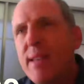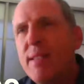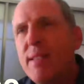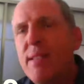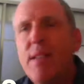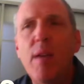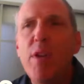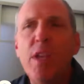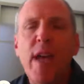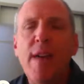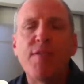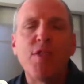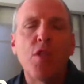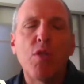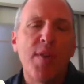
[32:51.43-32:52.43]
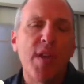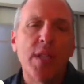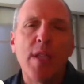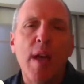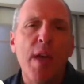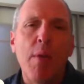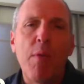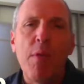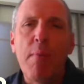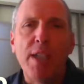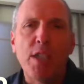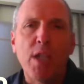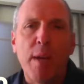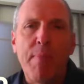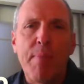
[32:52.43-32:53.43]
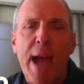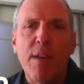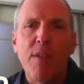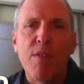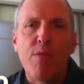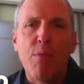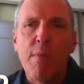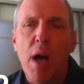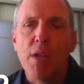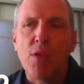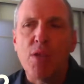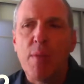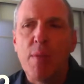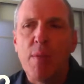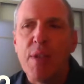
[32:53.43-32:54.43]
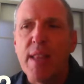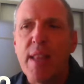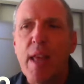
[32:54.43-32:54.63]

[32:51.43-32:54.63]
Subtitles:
Then we just have to sort of accept that. We might check back in 3 months or something like that. But